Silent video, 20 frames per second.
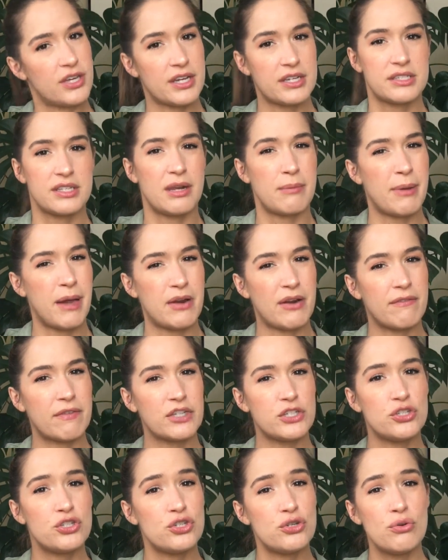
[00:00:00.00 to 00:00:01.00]
Like I said, about
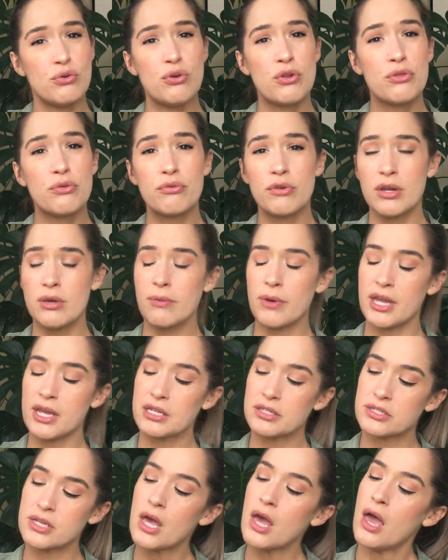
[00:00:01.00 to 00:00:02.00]
every 2 to 3
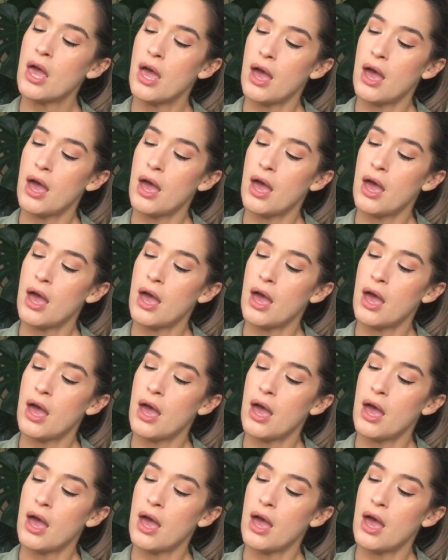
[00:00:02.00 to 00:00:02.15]
weeks,